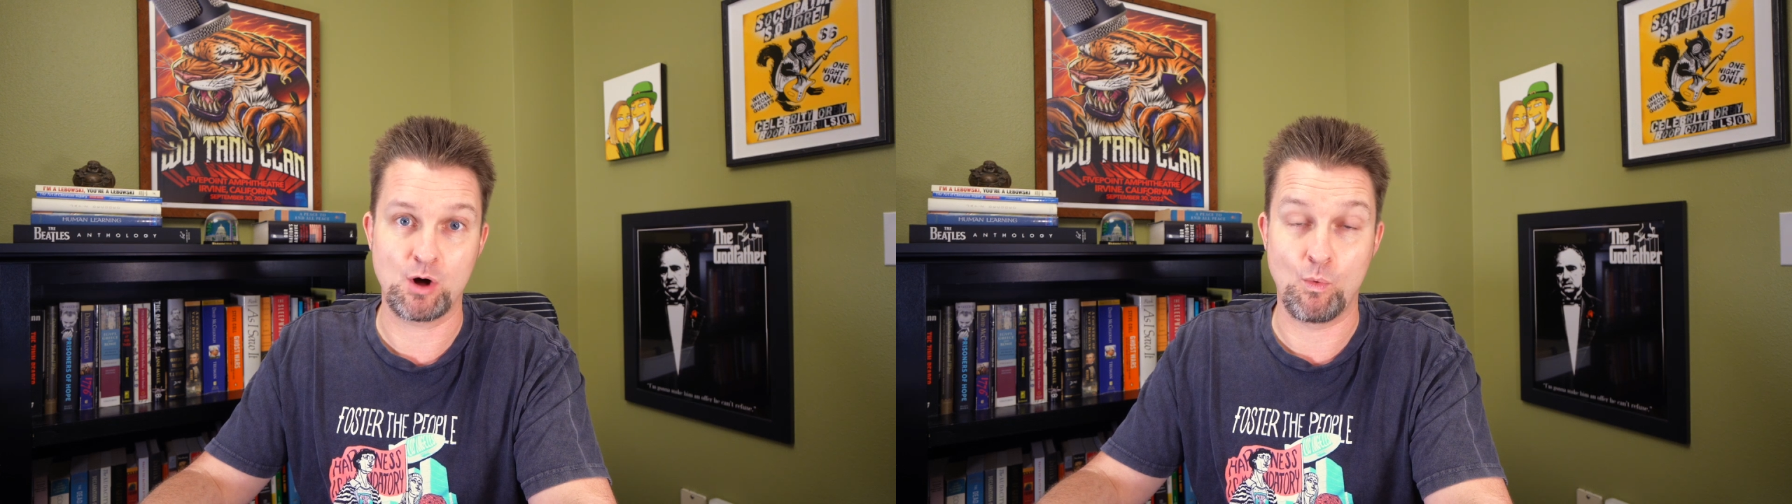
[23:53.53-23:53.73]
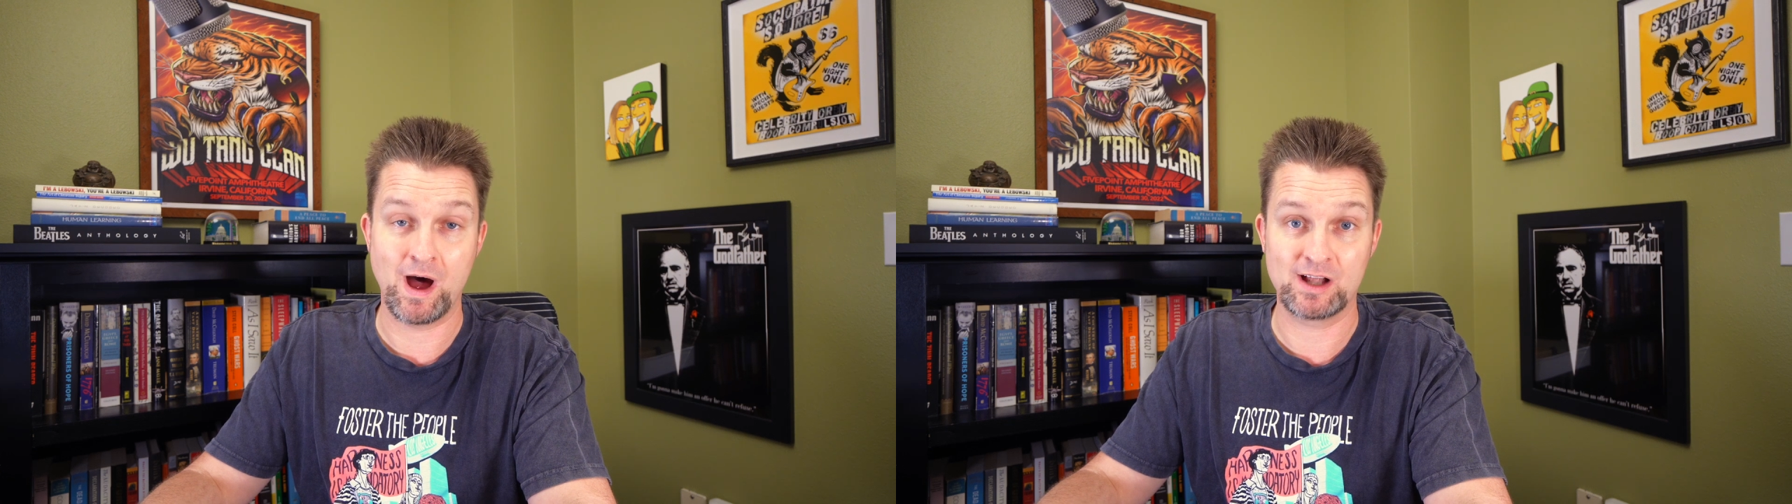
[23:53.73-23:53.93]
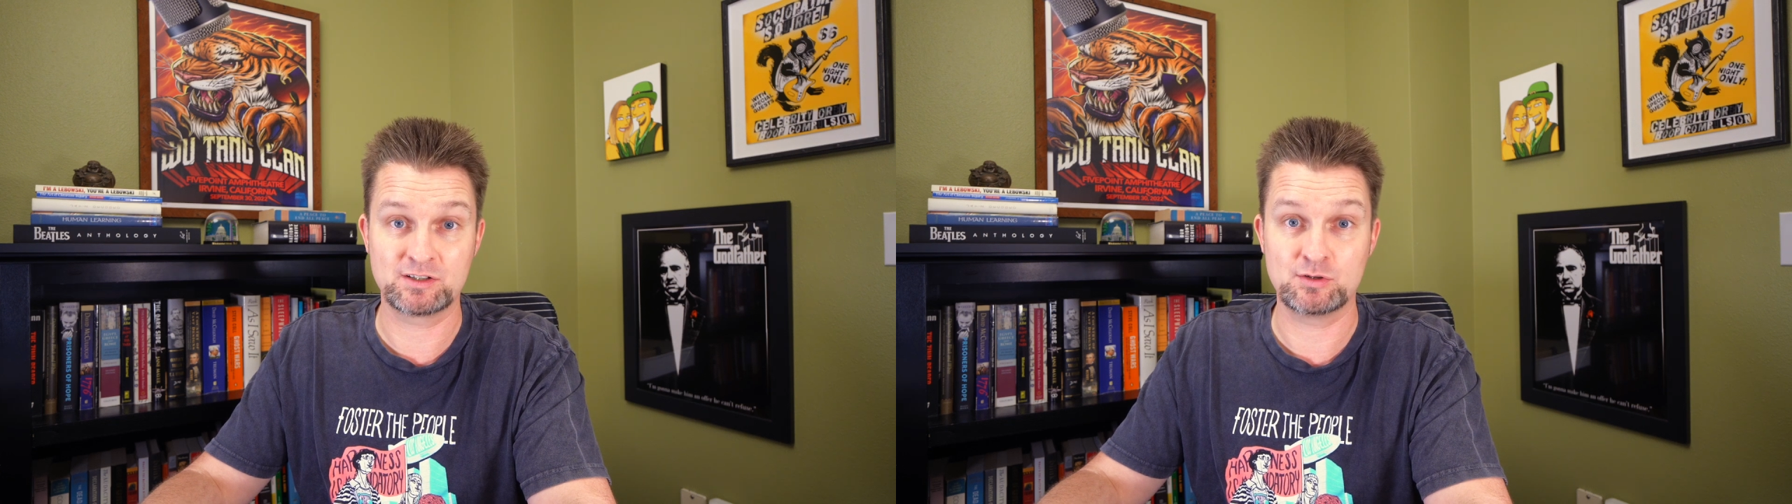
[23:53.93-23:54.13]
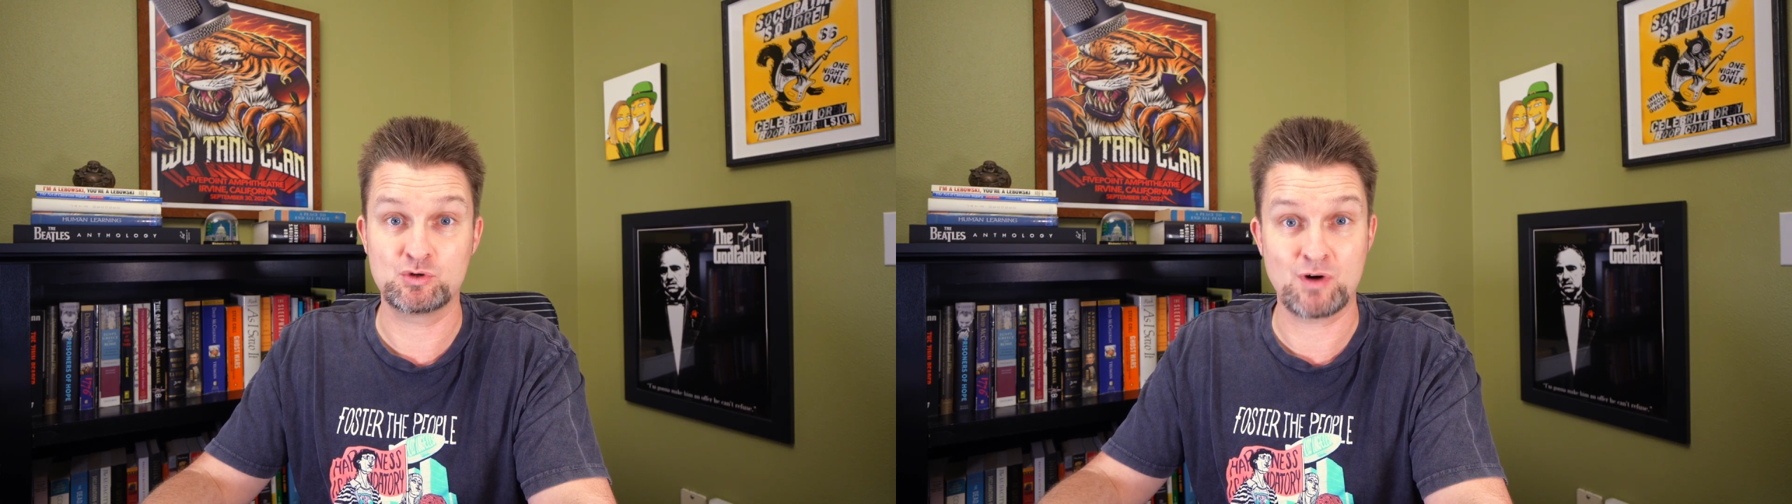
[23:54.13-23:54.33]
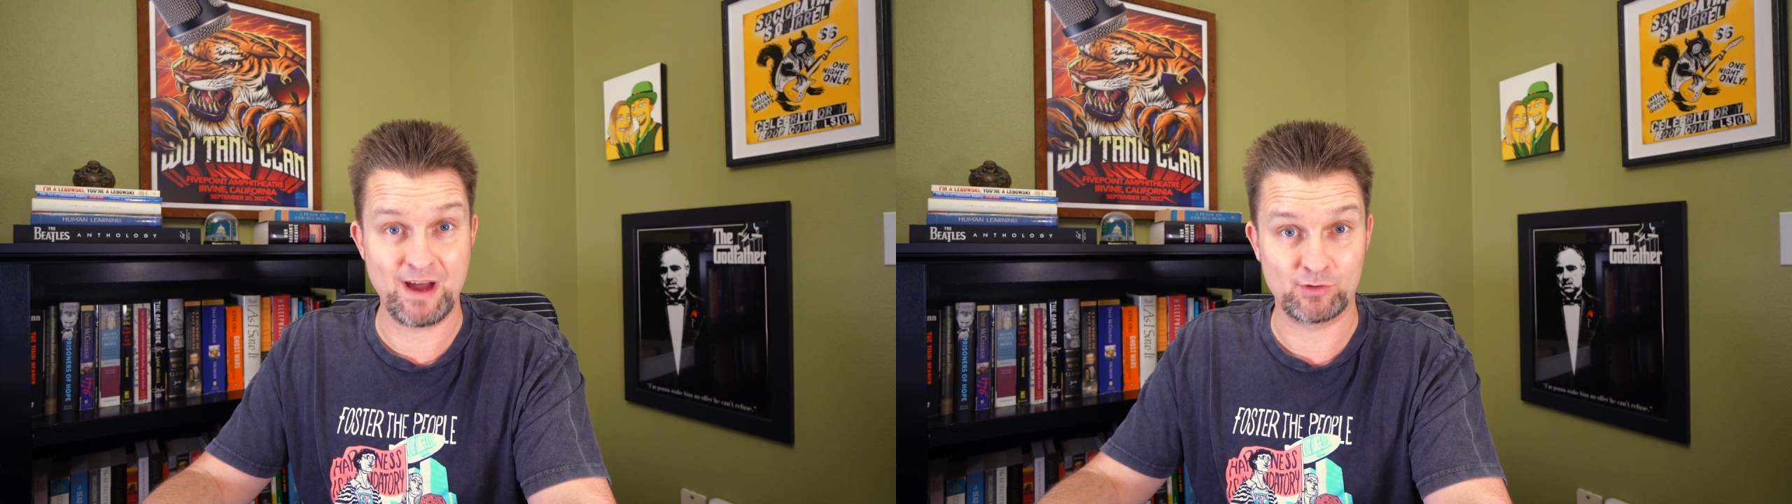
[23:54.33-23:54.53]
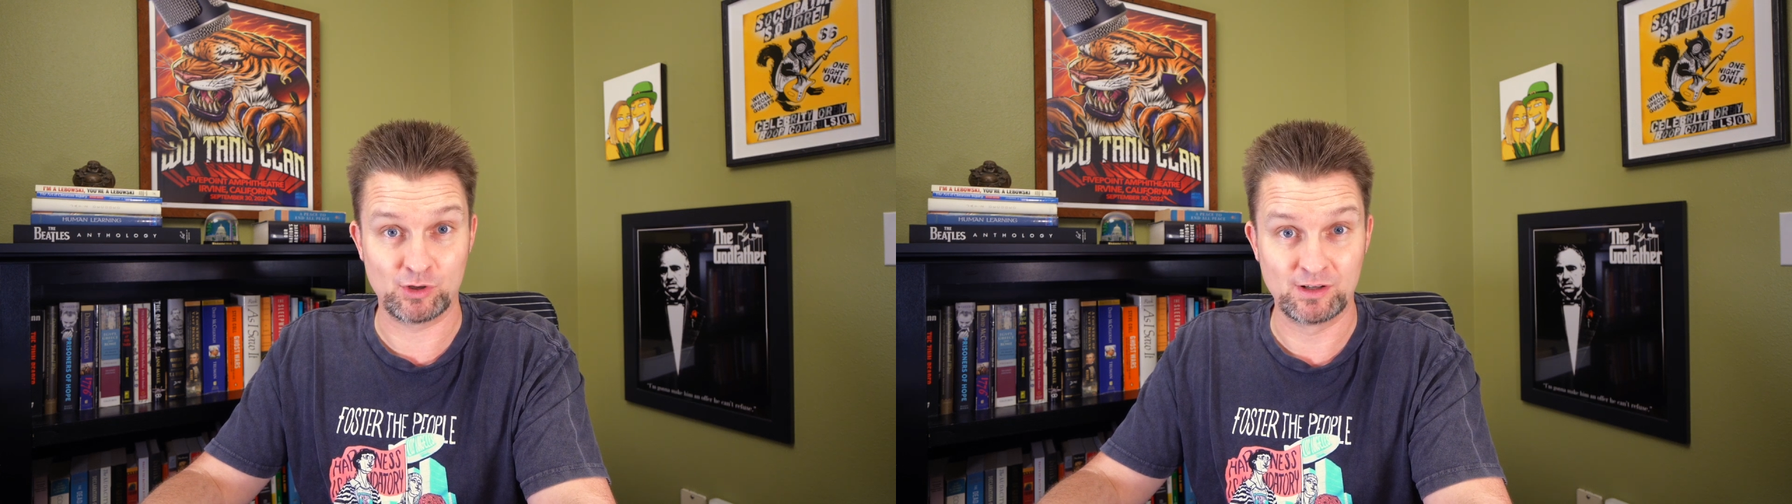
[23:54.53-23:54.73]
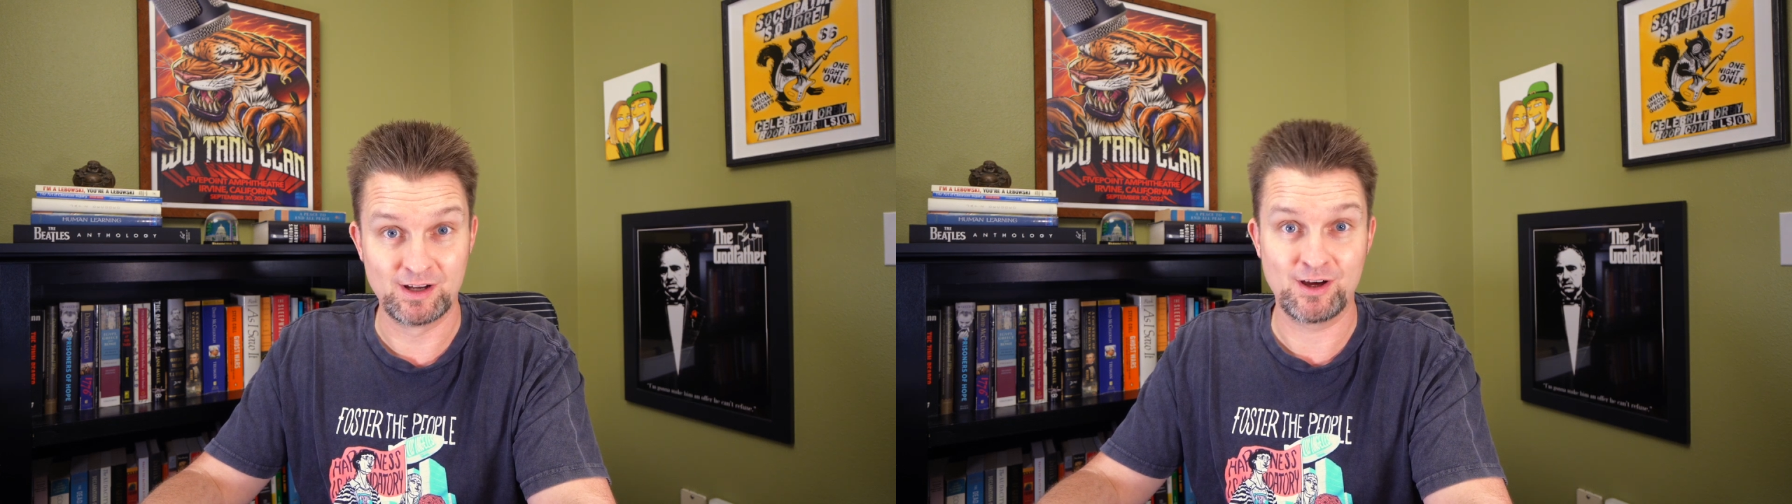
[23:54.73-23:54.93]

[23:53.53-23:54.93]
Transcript: a while to travel